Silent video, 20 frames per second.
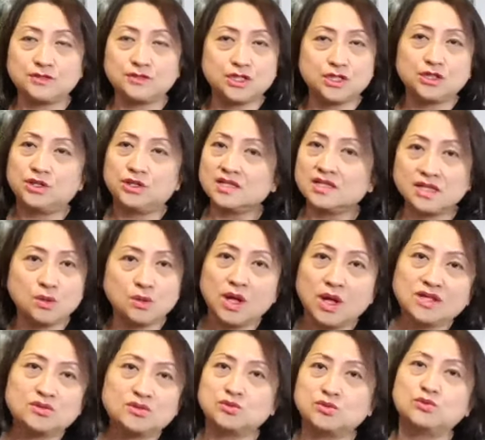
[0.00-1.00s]
If she
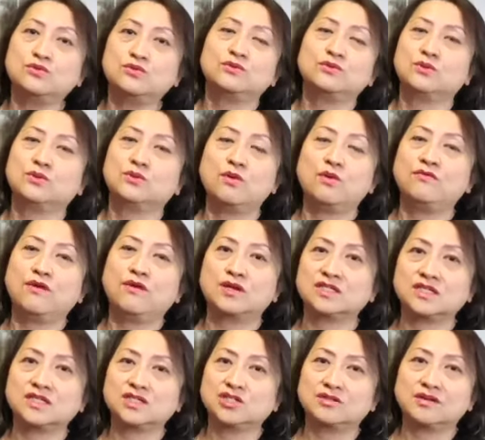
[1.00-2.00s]
doesn't want to go
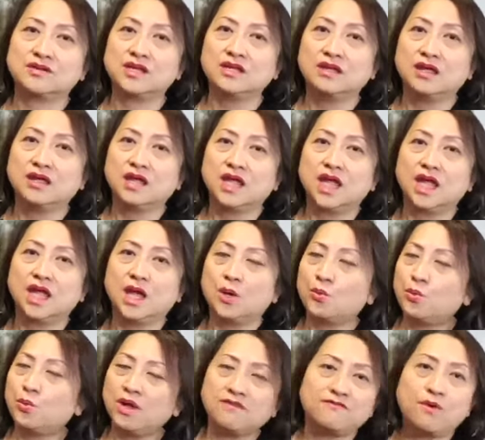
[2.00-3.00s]
for a surgery,
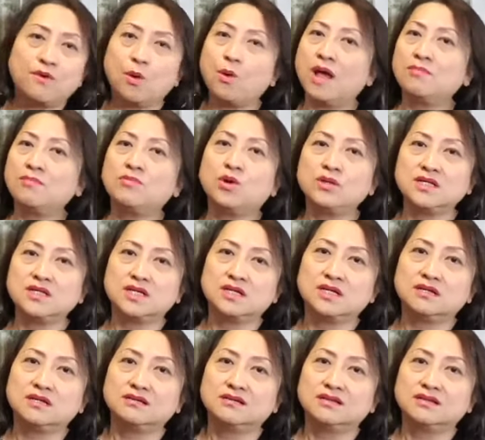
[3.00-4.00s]
wait for 1 more
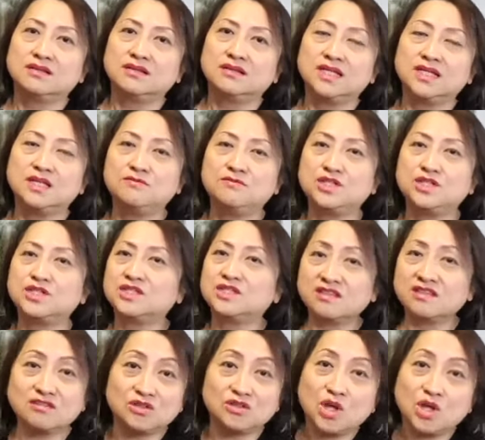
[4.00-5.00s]
year. If
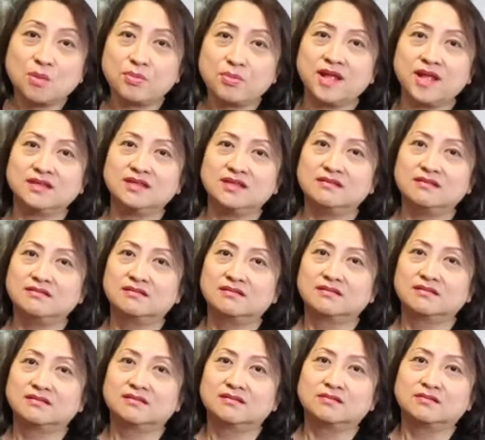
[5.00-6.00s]
she's still not pregnant,
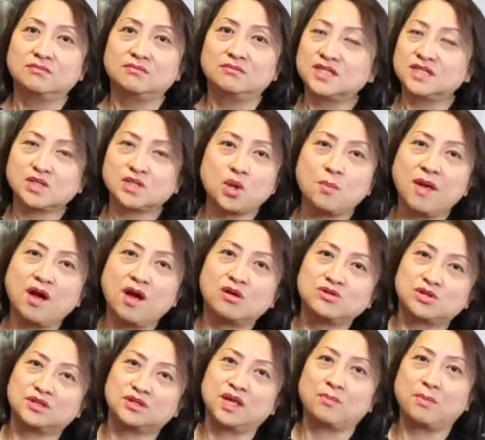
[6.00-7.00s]
please go back
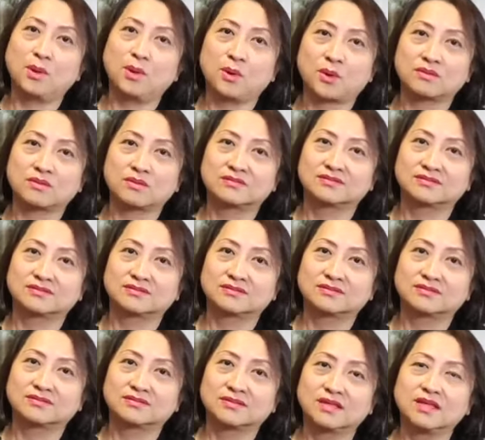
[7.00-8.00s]
on your Depo.
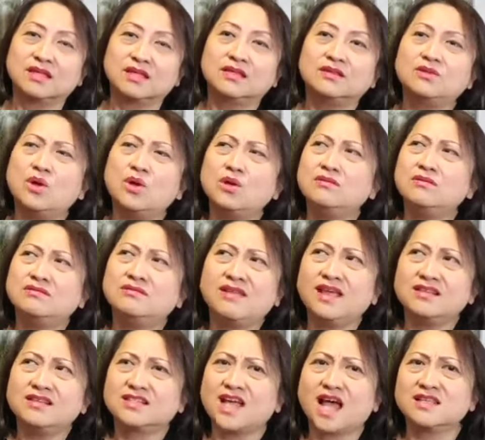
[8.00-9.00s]
Don't
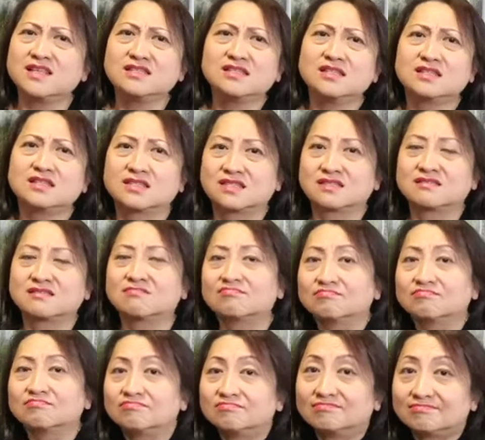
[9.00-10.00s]
take chances.
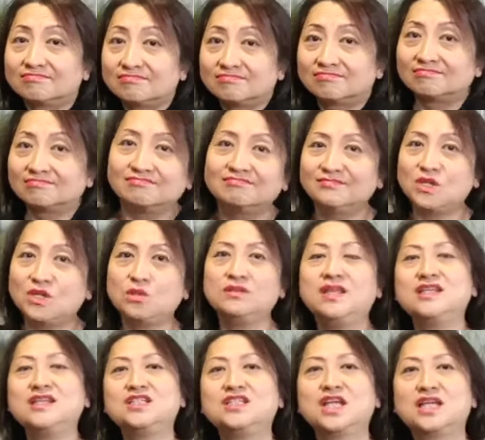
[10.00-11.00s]

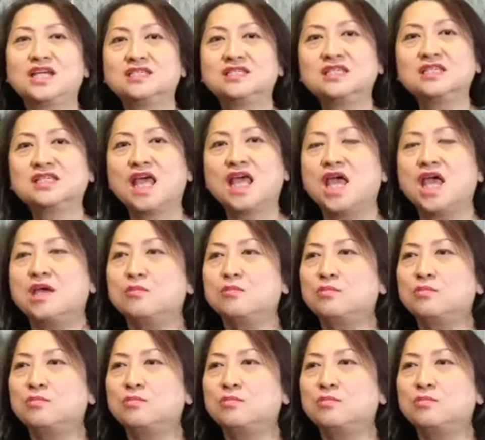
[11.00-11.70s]
Don't take chances.